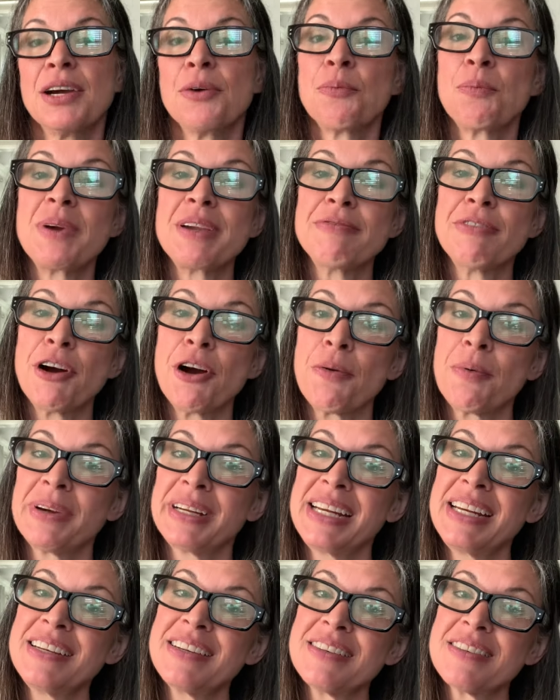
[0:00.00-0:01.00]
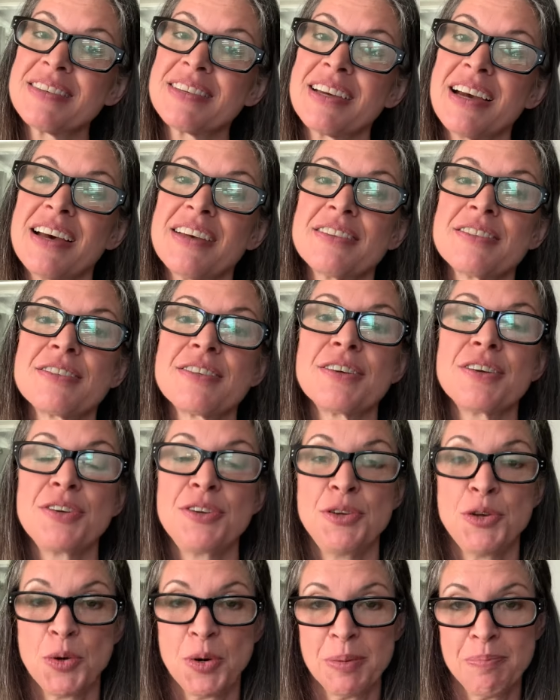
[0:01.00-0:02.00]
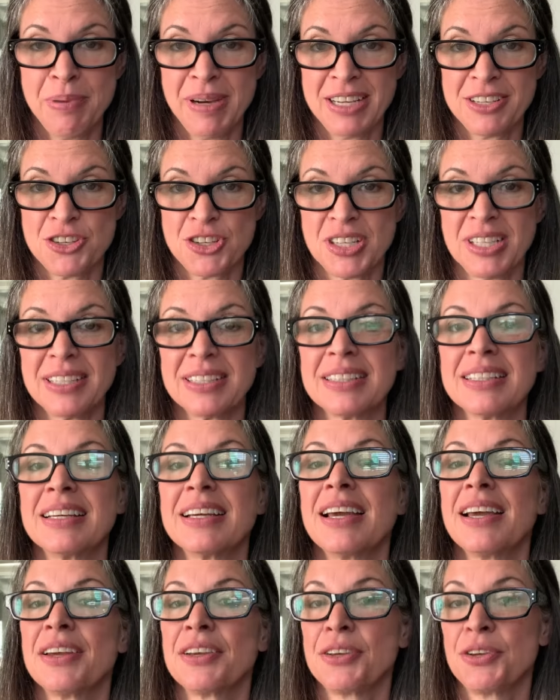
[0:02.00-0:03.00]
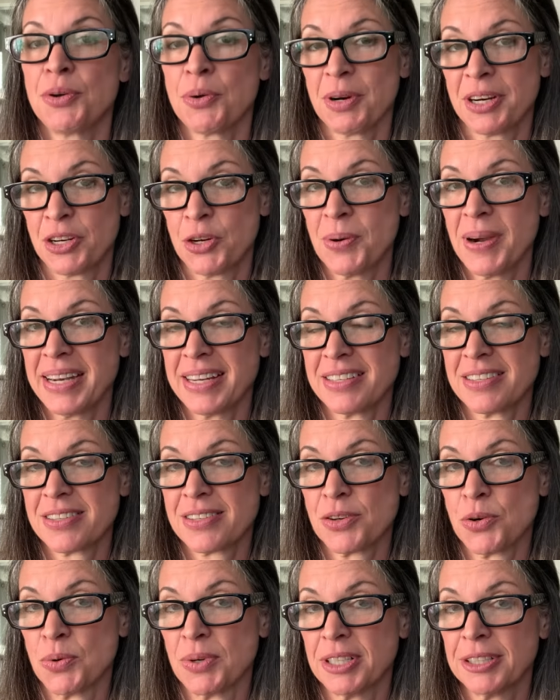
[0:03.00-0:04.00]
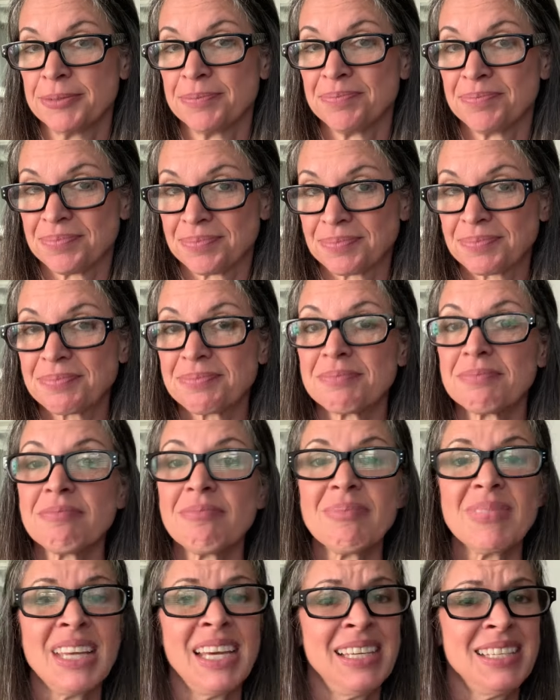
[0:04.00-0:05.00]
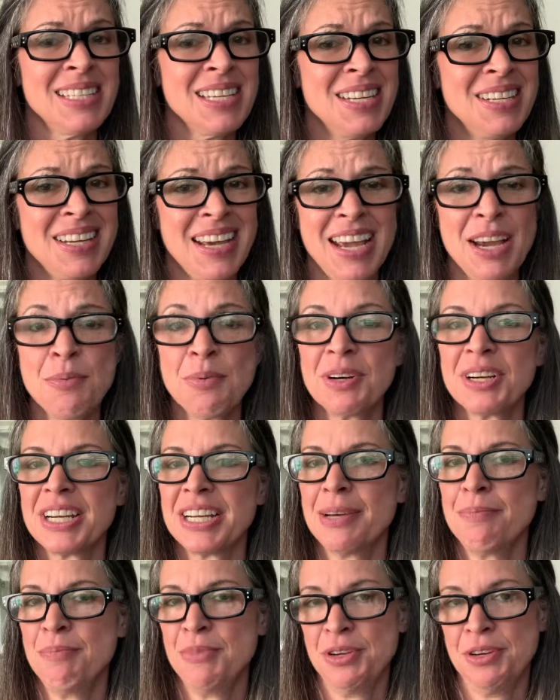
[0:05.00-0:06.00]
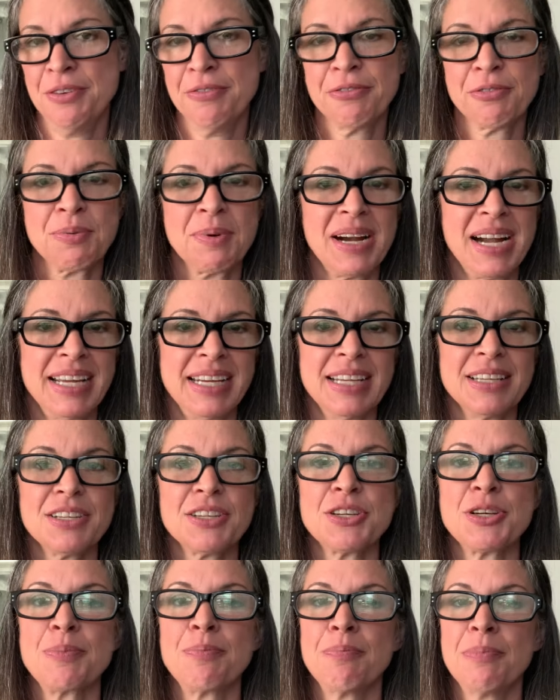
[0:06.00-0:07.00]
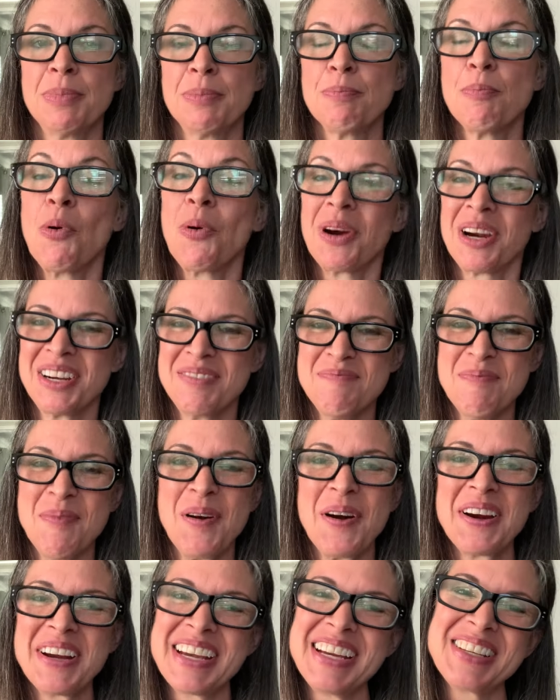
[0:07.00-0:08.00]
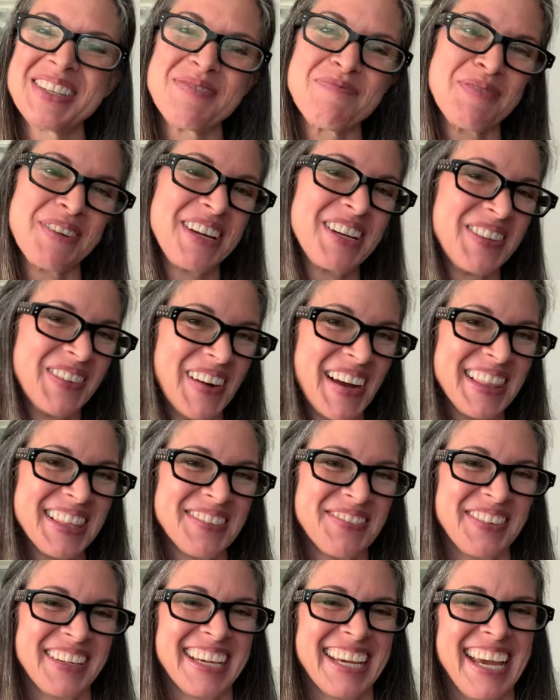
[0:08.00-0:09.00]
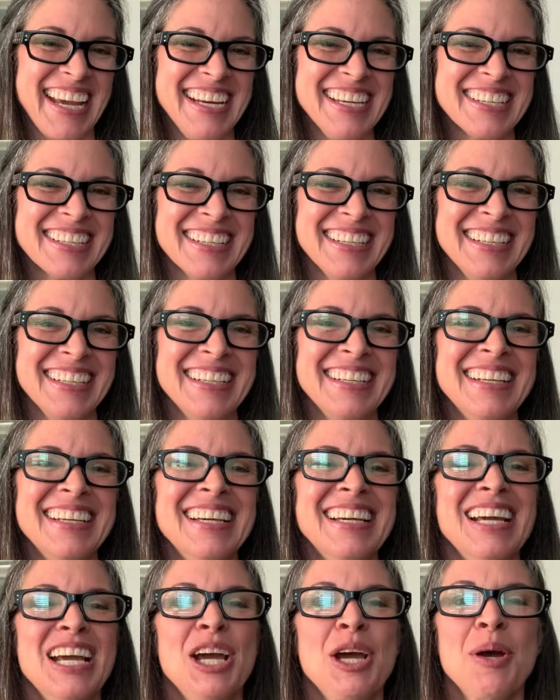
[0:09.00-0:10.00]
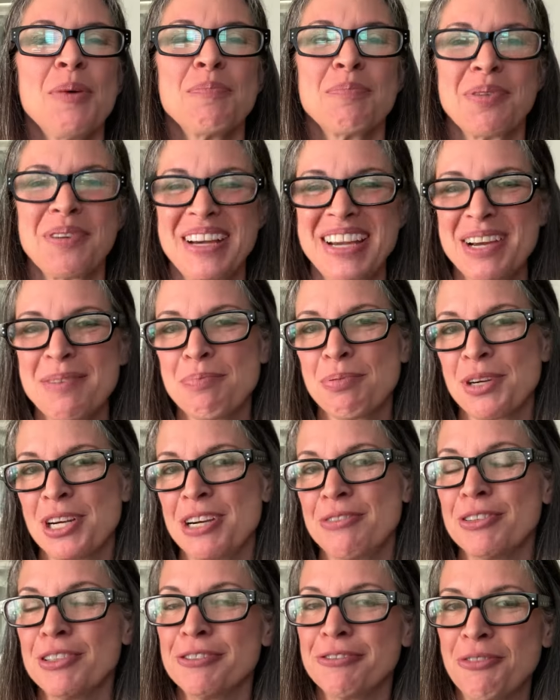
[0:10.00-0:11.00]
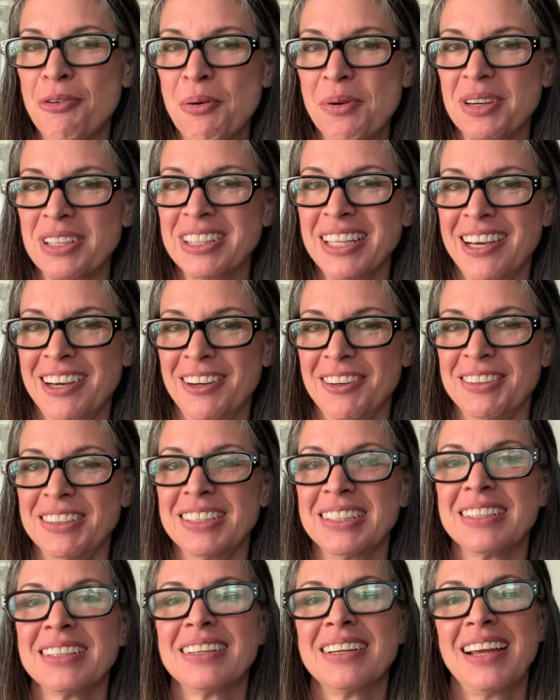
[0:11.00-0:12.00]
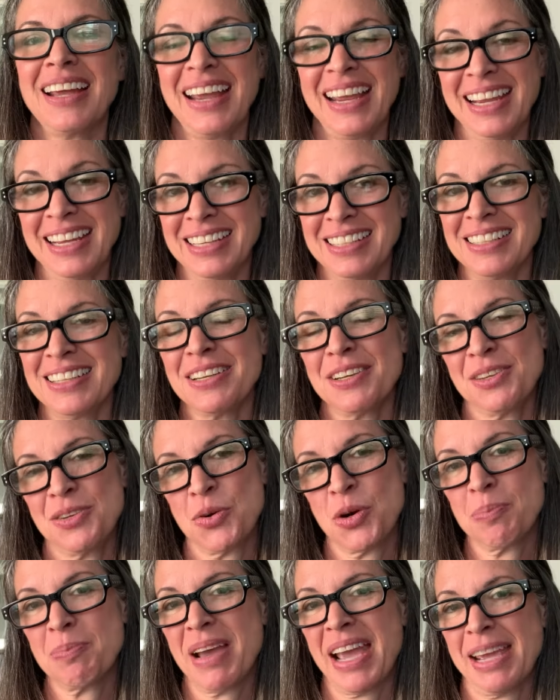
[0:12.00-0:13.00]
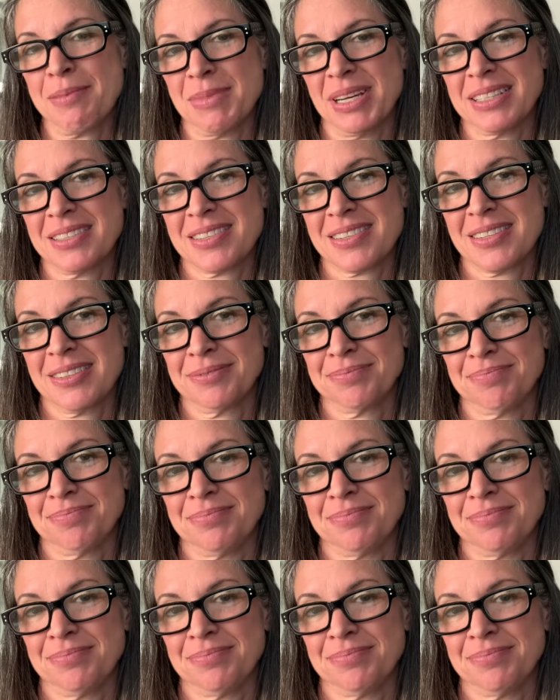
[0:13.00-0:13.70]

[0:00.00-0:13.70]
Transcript: We've already discussed your budget, your credit score, and today we're going to move right into mortgage pre-qualification, pre-approval for a loan, and your payments.